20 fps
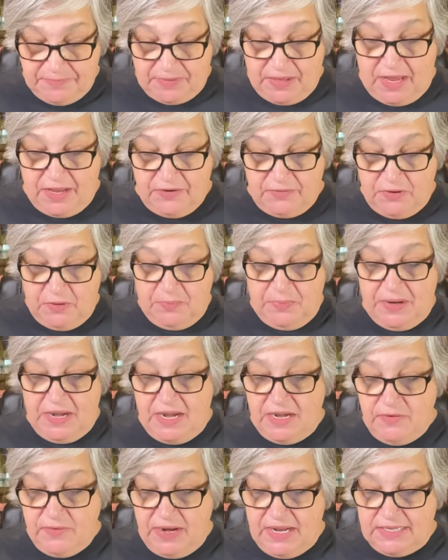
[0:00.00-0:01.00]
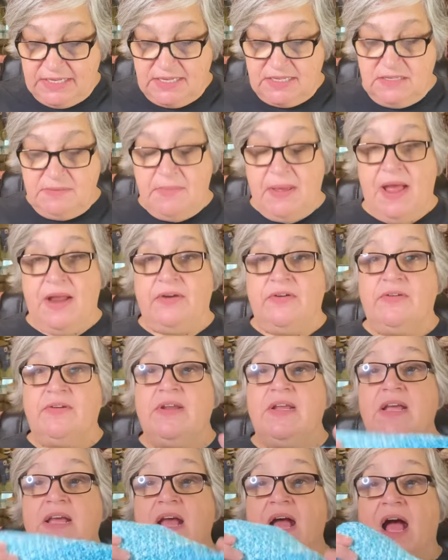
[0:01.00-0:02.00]
I don't know. But anyway, it doesn't matter.
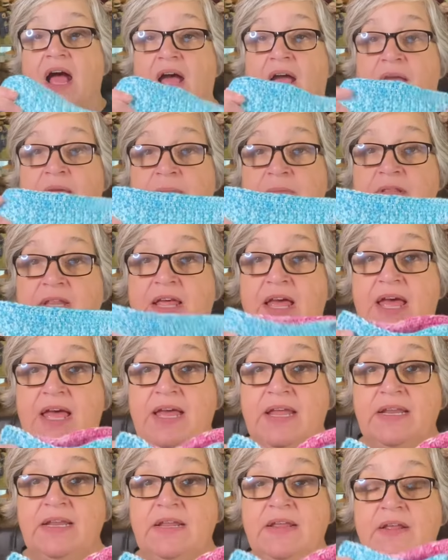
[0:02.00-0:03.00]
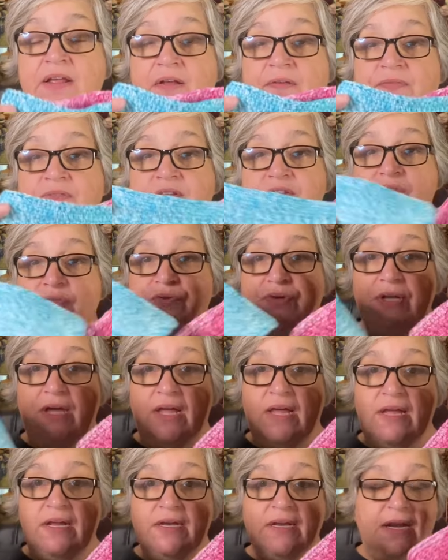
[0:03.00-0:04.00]
I'm glad these are
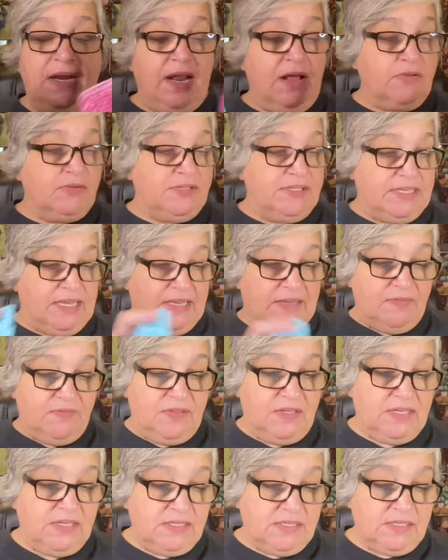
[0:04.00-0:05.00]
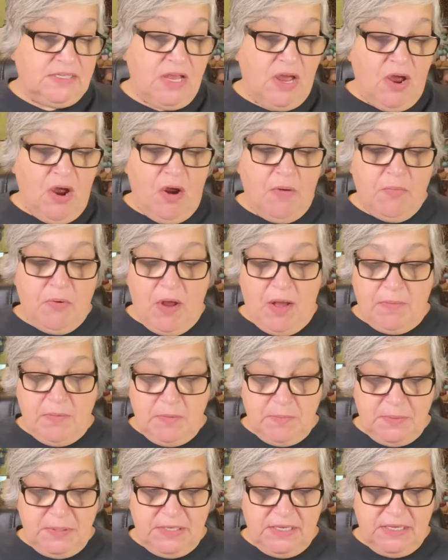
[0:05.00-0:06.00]
done and I'll save these
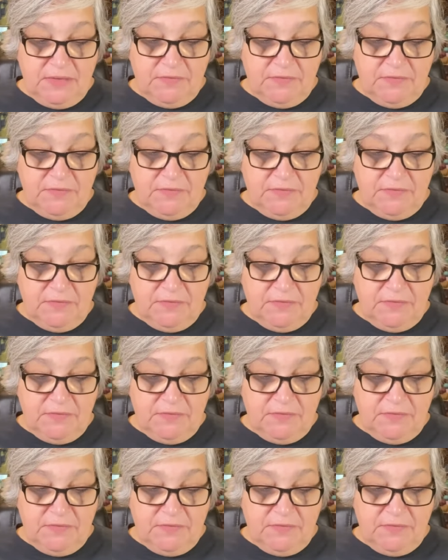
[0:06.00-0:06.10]
probably